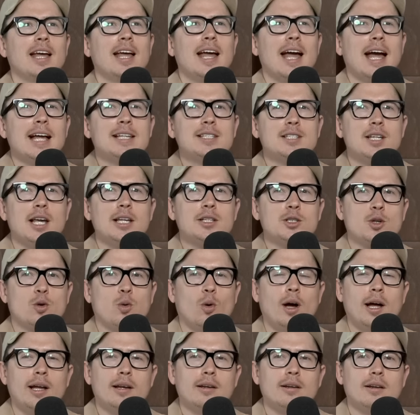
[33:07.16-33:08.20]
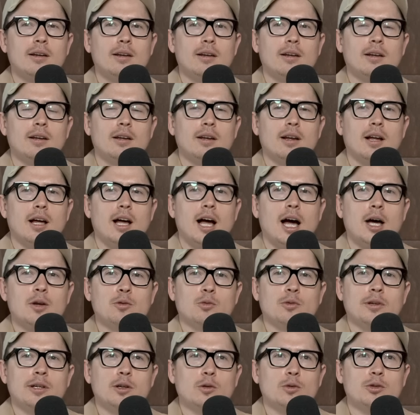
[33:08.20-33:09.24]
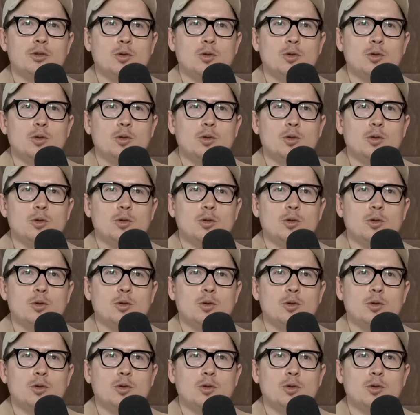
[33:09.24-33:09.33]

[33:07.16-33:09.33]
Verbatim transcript: it's it's quite unreal